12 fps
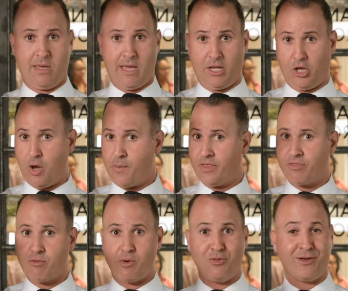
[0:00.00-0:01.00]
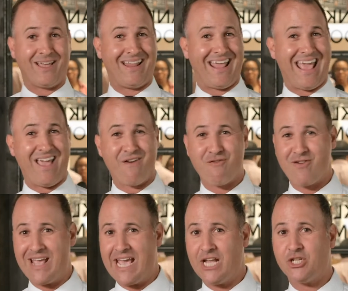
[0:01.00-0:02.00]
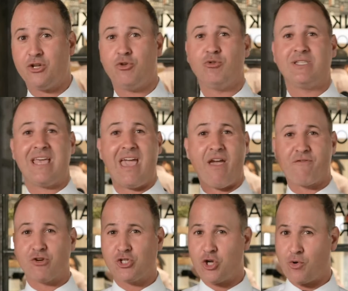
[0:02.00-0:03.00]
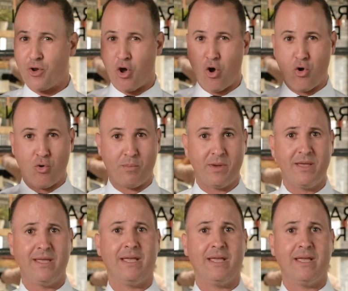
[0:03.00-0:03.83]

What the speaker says: and going through and look at every agent who's ever shown a home